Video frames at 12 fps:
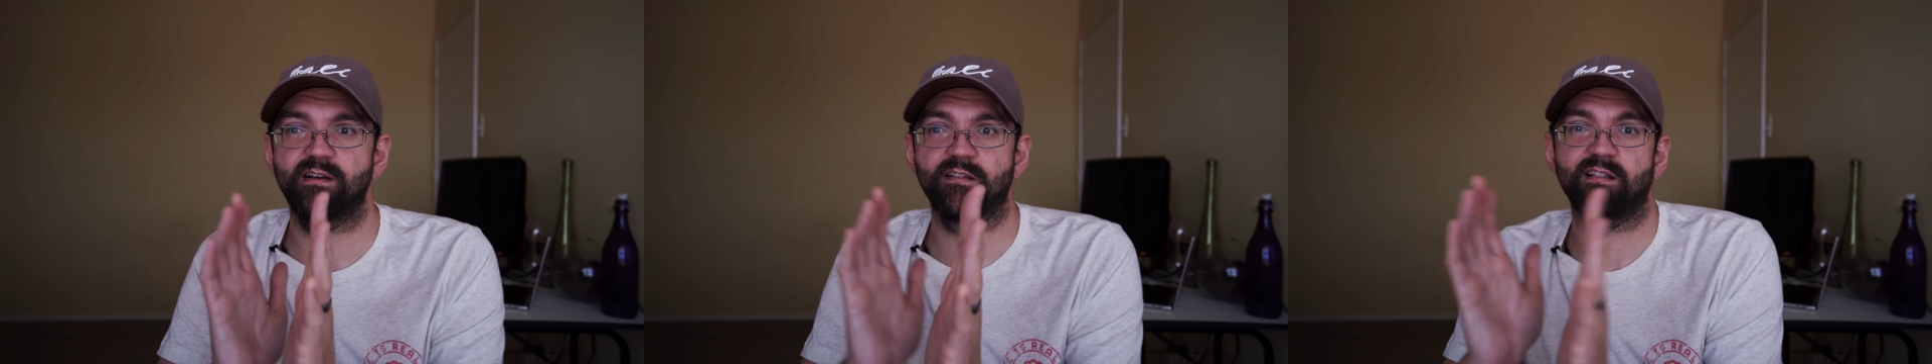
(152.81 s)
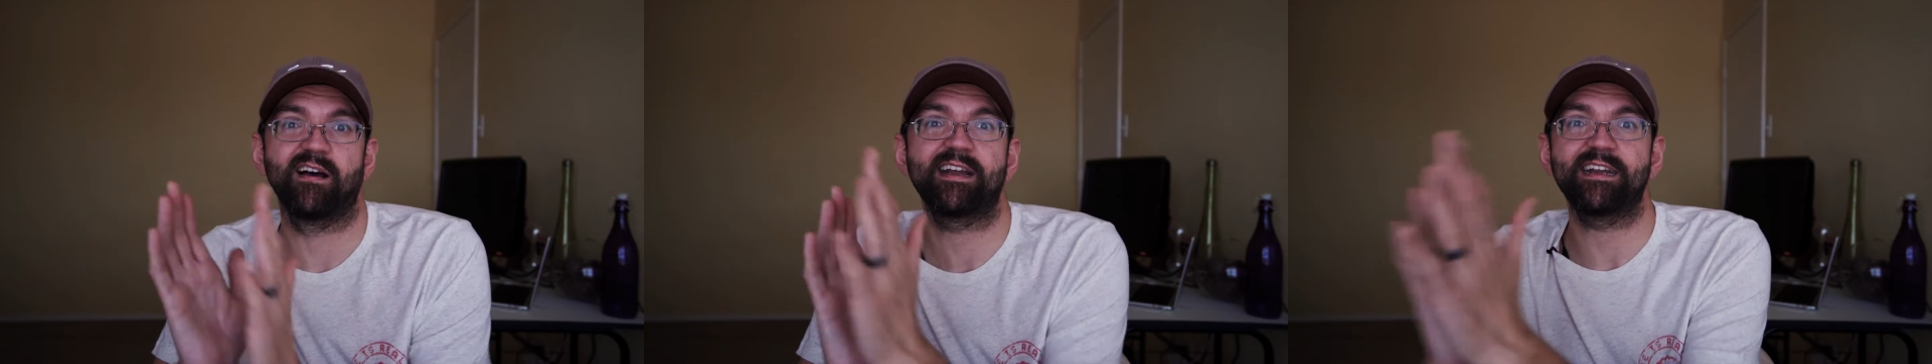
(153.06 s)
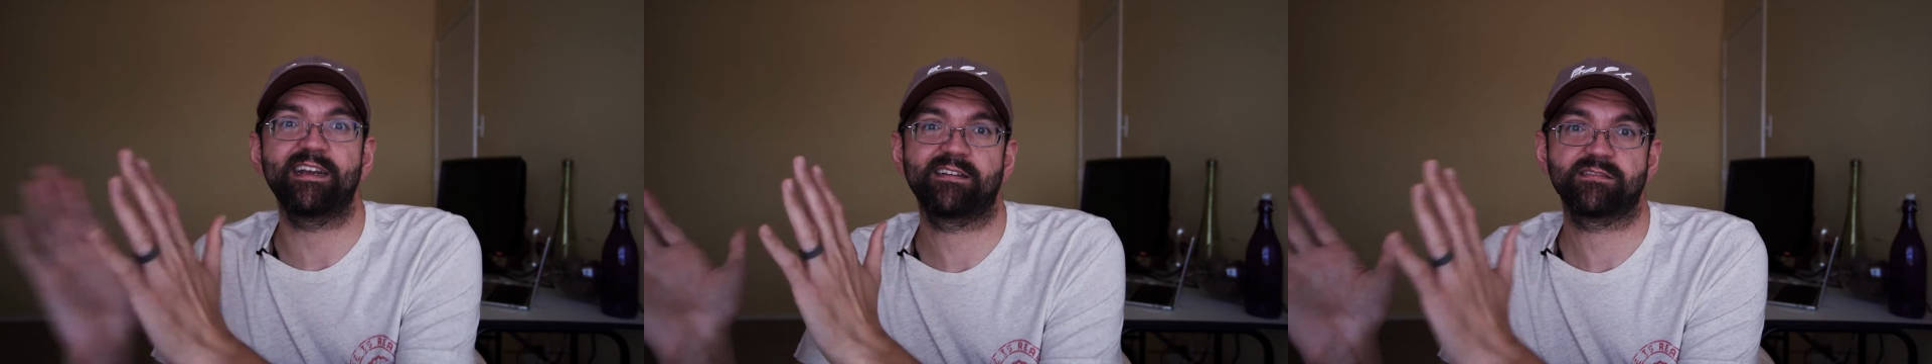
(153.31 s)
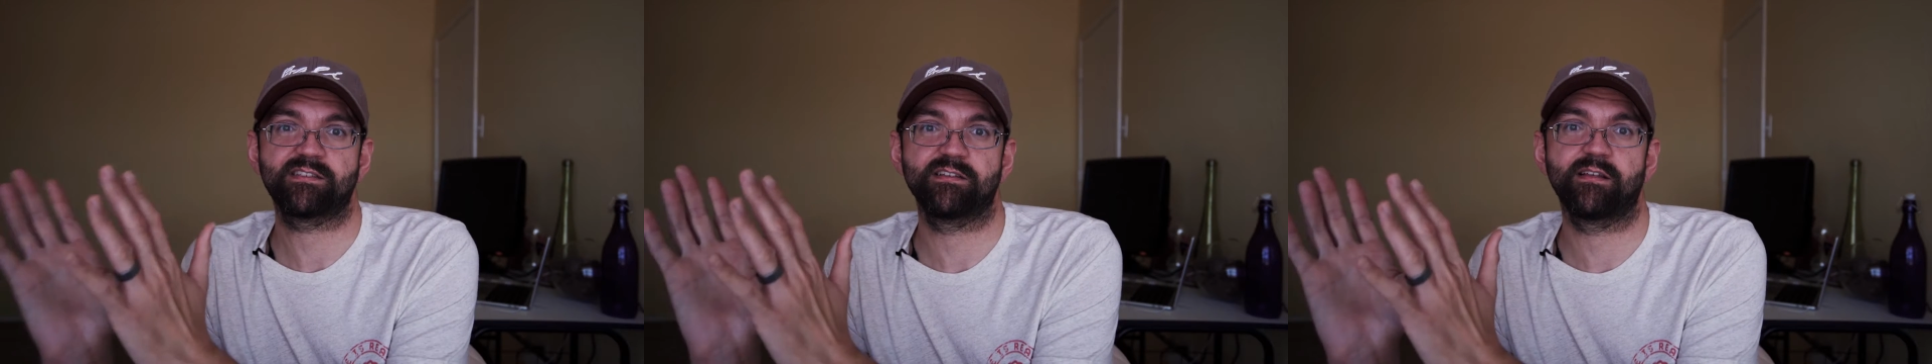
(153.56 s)

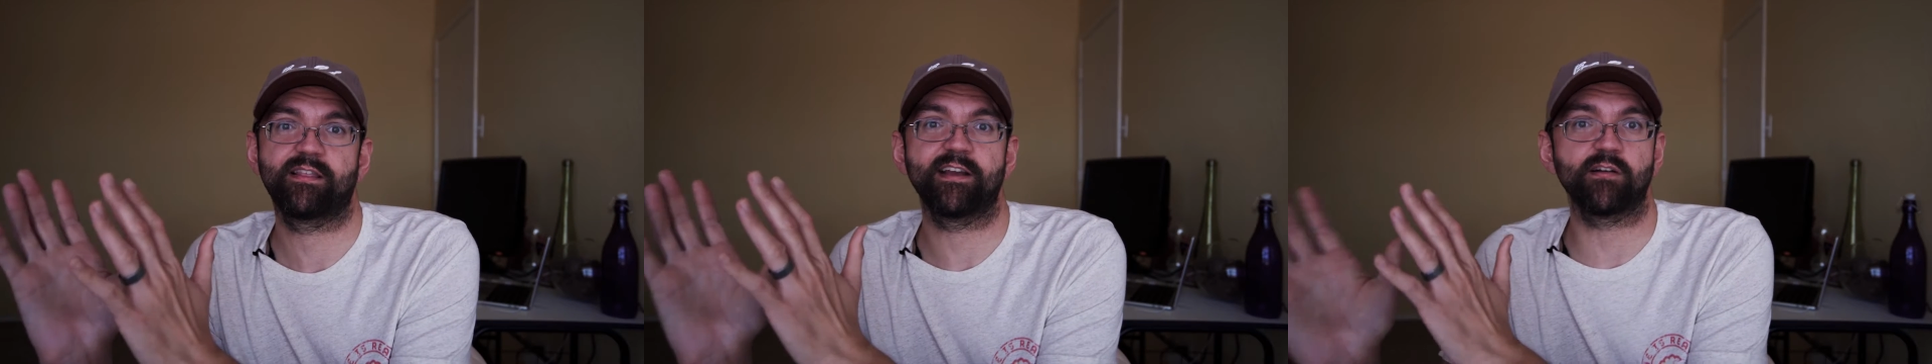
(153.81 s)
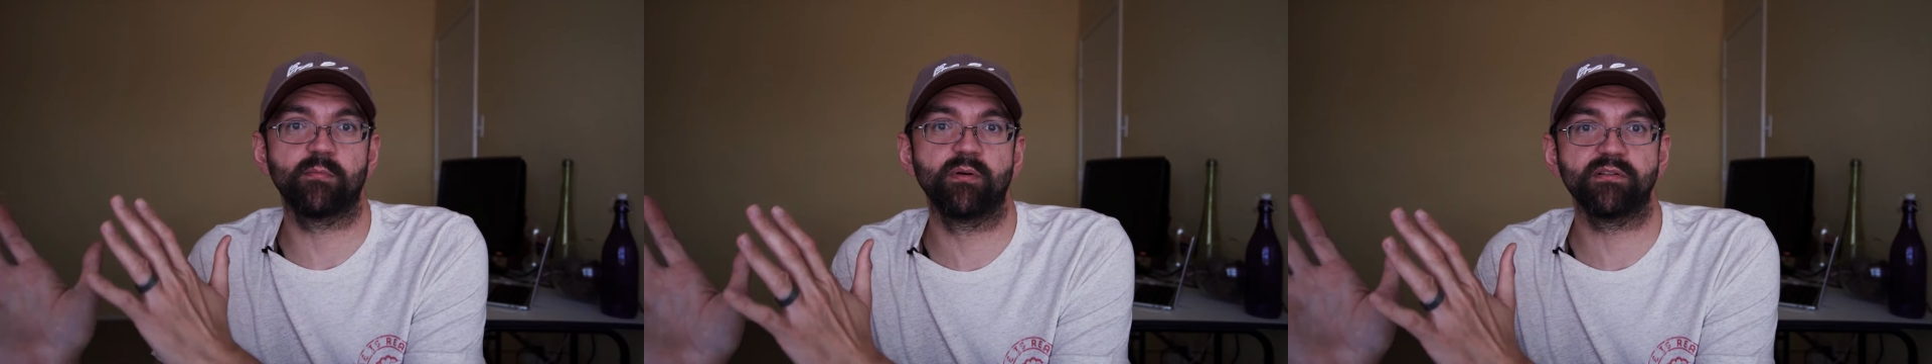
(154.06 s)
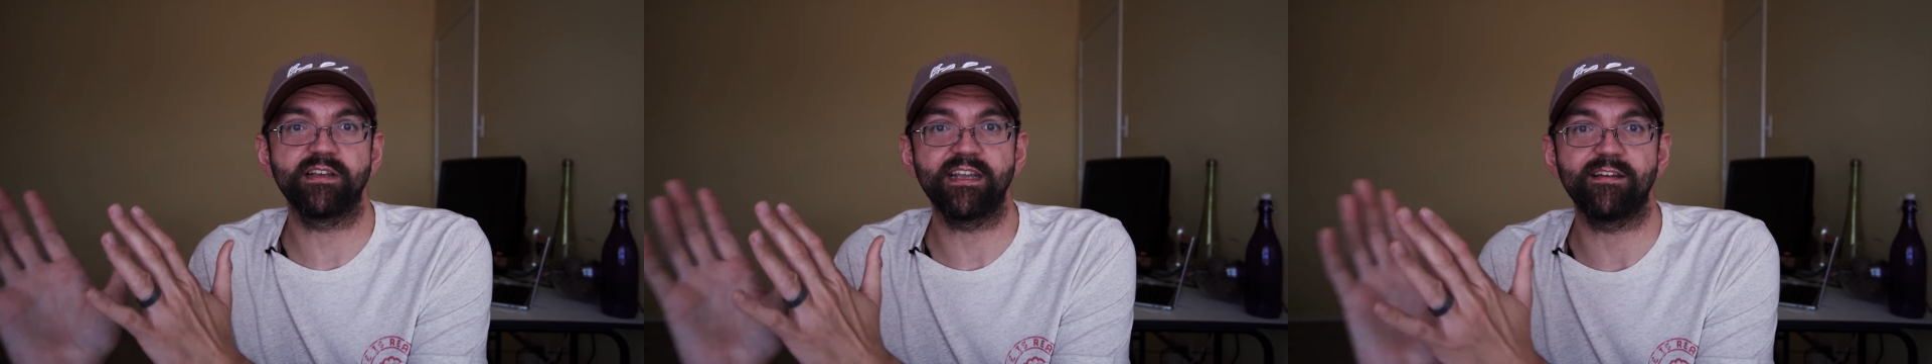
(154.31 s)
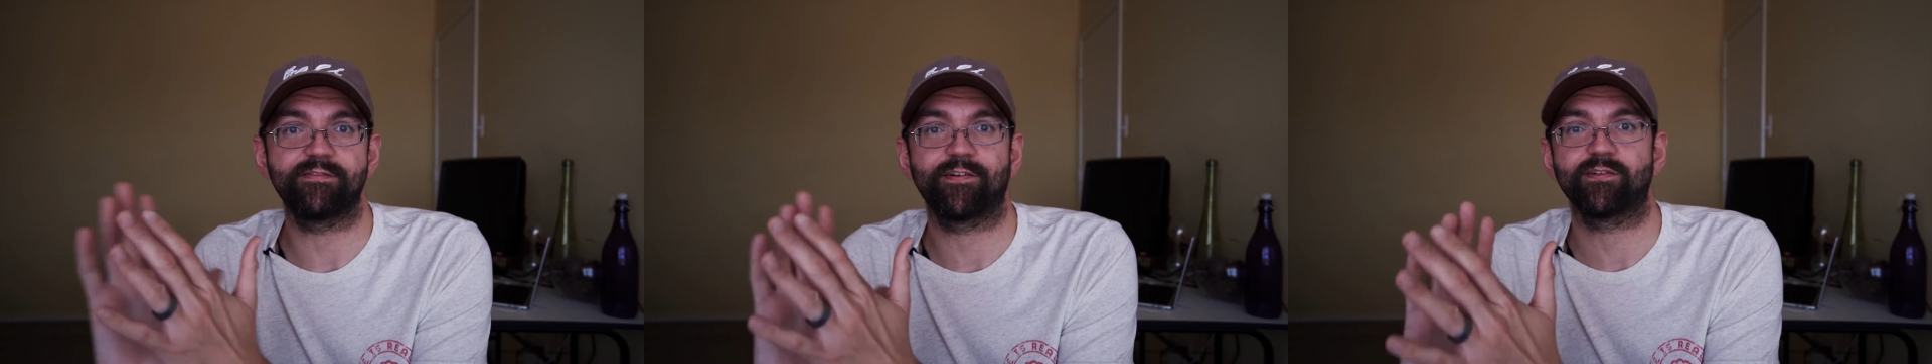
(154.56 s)
aligning to their
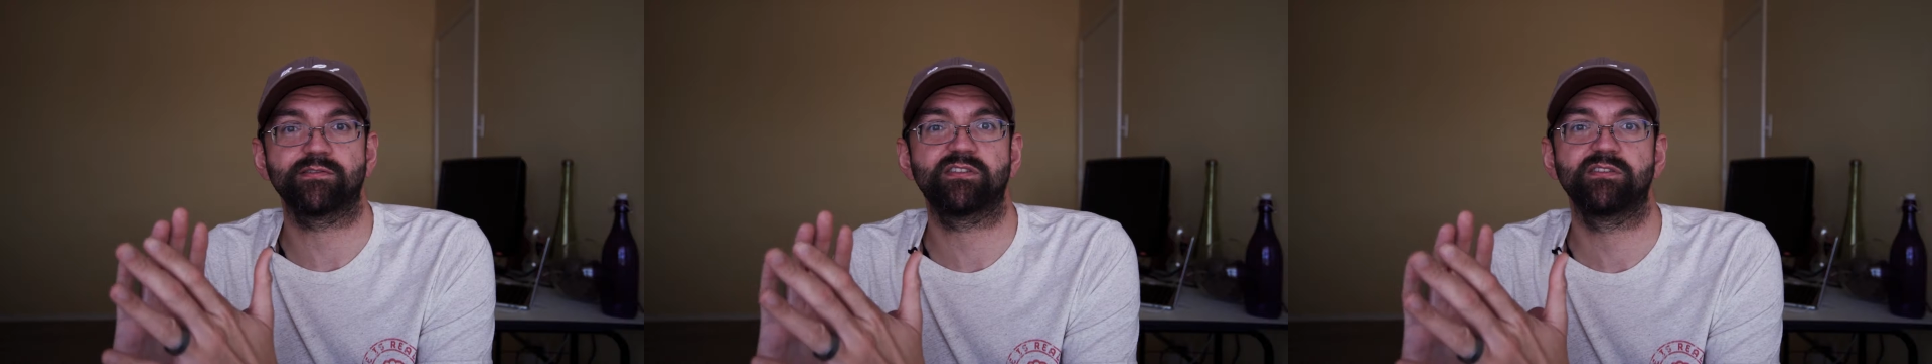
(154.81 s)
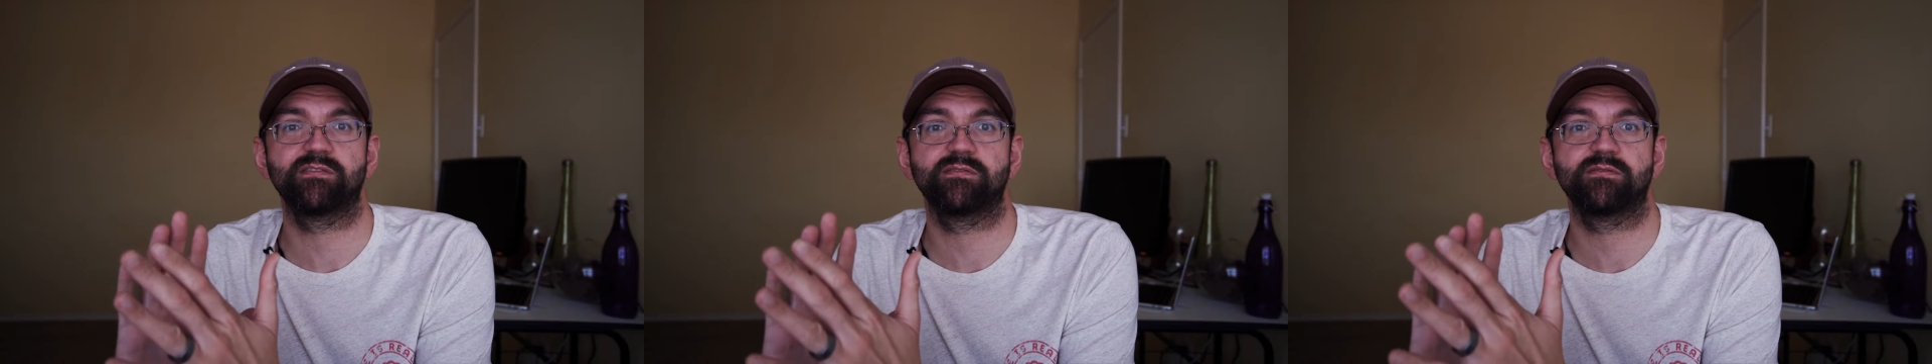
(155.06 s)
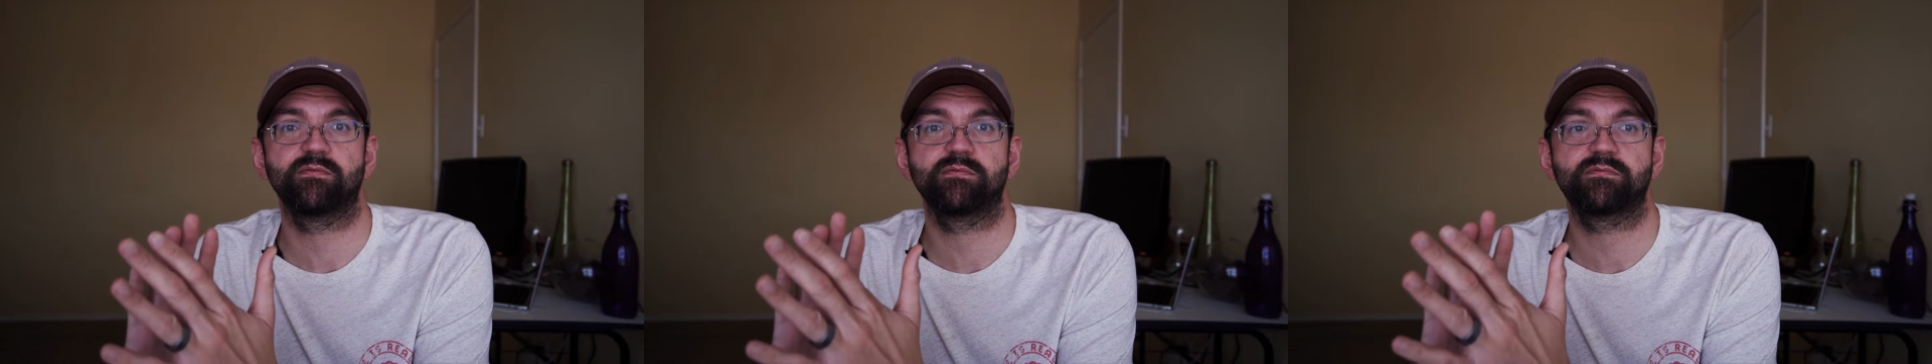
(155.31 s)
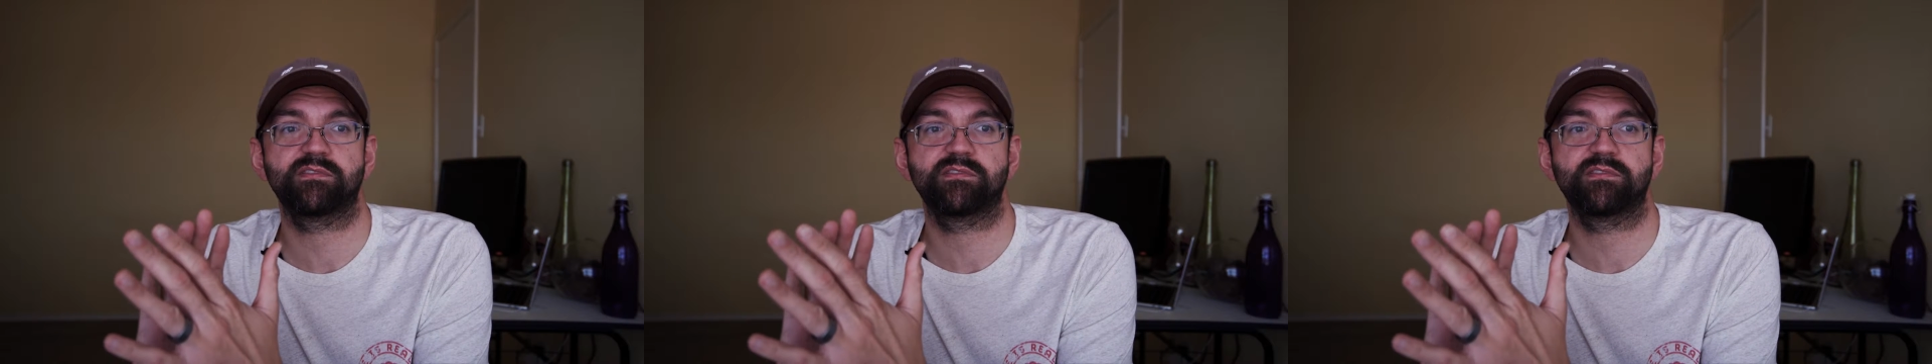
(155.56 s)
belief or to